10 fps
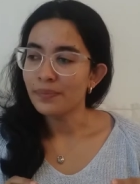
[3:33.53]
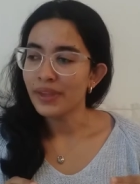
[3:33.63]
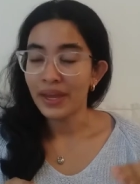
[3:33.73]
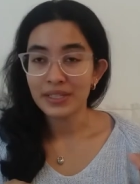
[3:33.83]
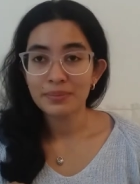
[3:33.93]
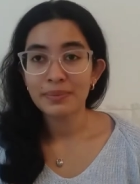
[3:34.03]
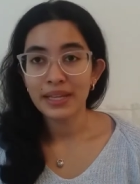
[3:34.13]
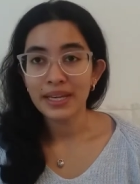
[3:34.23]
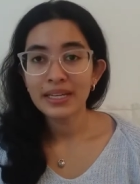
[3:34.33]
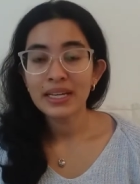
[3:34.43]

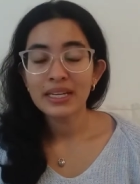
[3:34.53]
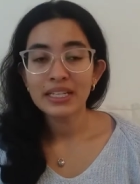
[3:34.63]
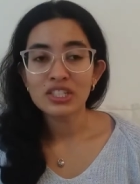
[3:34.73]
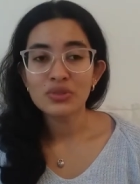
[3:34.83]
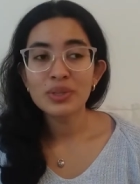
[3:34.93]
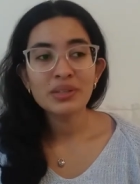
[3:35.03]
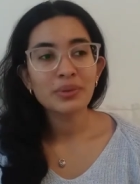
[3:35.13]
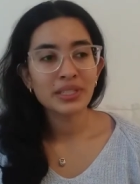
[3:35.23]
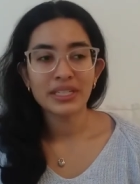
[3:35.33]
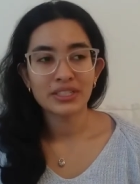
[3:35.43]
explain. It's really,
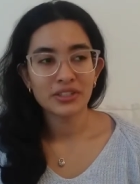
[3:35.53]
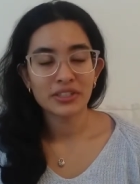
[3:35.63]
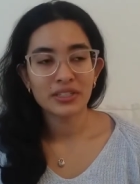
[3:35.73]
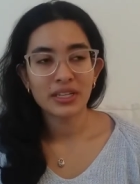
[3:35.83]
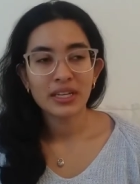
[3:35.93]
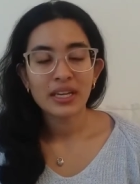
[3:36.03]
really interesting,